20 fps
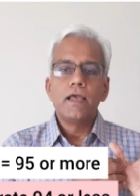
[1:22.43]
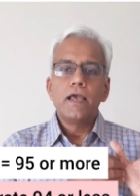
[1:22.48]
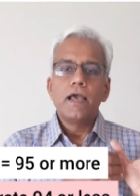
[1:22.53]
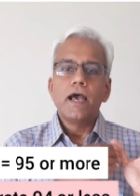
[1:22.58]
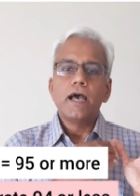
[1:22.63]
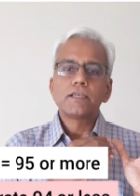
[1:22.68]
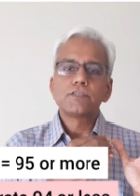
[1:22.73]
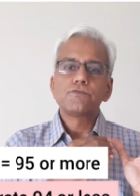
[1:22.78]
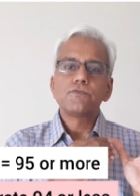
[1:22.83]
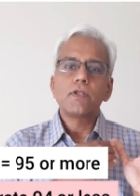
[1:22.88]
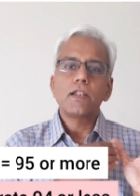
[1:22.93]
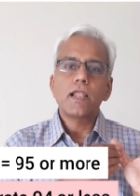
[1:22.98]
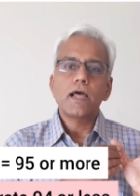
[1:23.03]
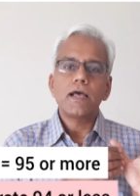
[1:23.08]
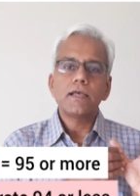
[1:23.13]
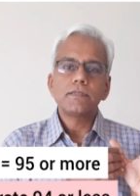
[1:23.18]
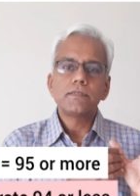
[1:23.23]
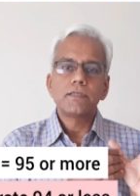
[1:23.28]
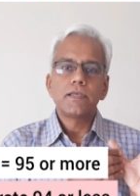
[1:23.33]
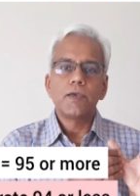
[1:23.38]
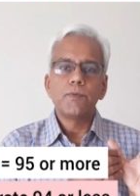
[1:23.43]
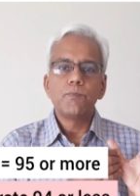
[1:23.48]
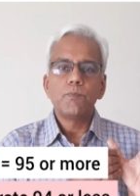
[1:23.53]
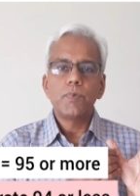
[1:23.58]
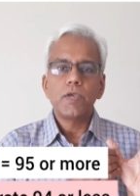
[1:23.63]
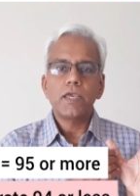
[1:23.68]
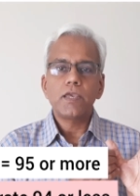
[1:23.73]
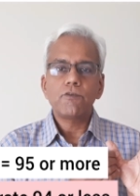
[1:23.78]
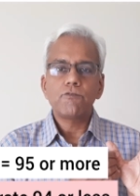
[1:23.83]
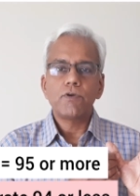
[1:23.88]
as well as him
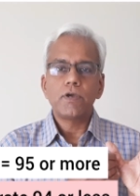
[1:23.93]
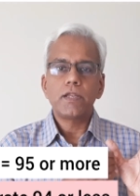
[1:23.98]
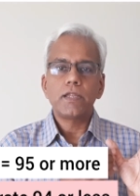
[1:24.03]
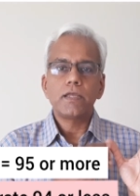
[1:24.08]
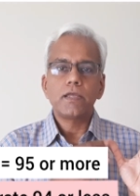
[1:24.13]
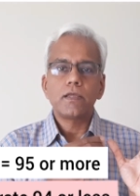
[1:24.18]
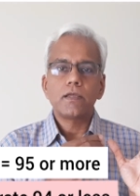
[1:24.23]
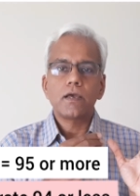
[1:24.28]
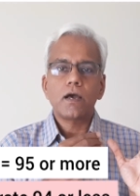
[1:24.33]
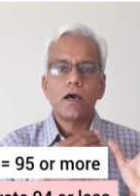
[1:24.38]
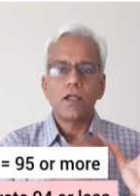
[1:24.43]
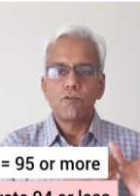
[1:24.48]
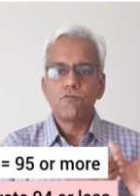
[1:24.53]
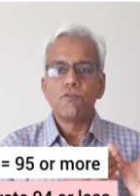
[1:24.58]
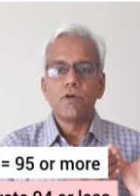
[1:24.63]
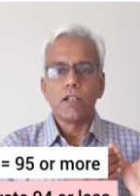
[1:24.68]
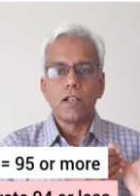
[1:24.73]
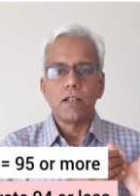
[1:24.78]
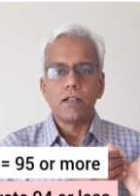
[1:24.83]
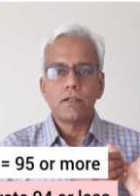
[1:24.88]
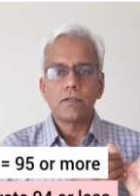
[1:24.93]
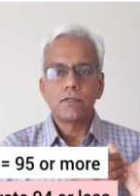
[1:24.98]
being very unwell.